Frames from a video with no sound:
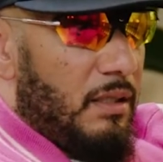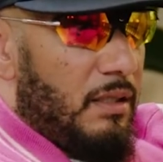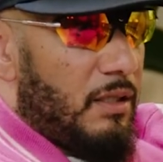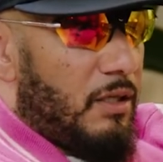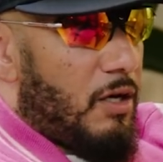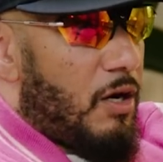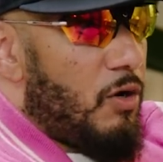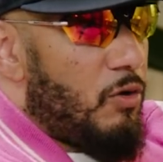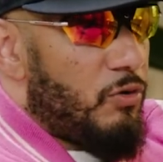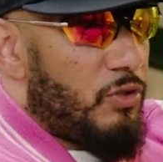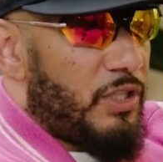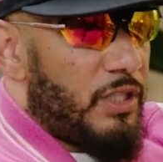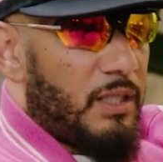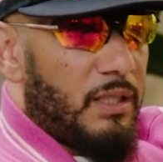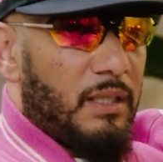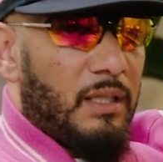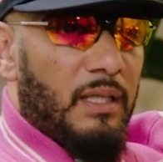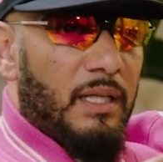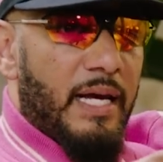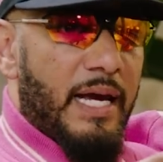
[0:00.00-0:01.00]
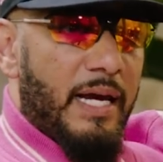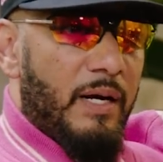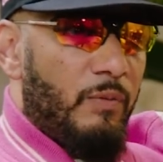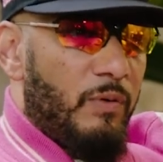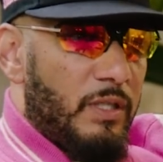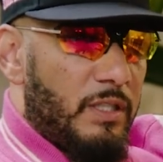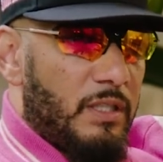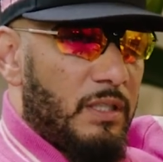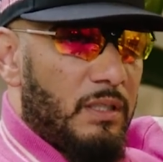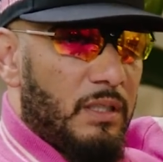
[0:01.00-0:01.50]
the culture and the
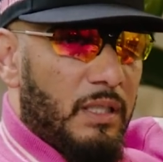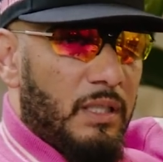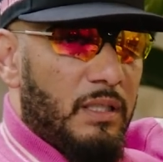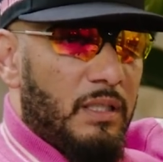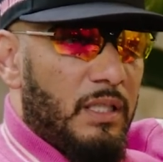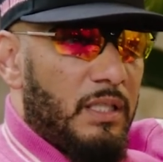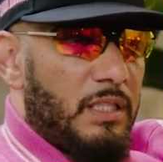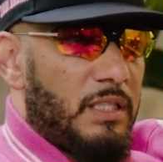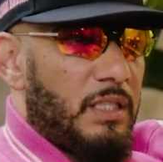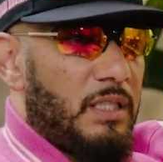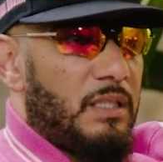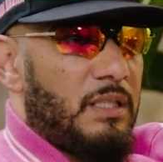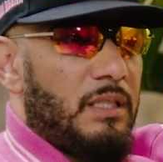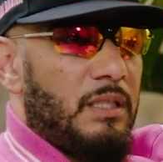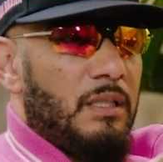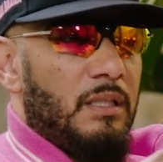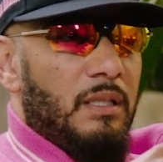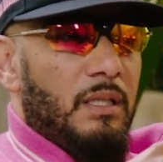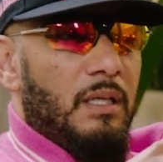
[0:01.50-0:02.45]
language and, and, and just